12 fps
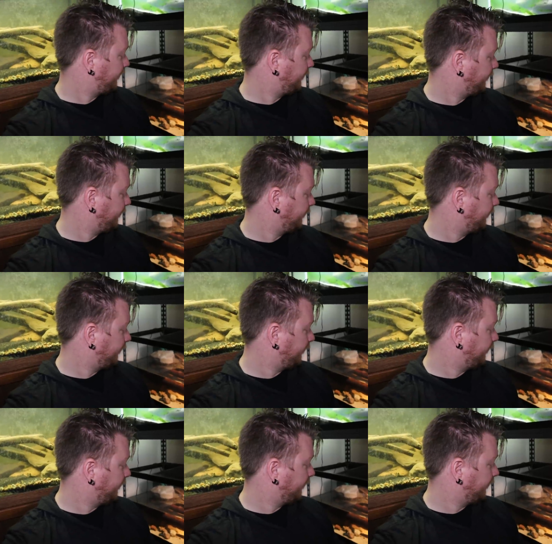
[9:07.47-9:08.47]

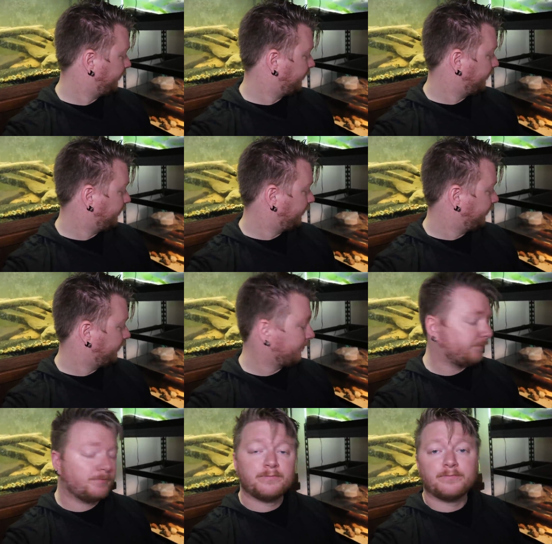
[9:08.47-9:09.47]
No one is speaking in this clip.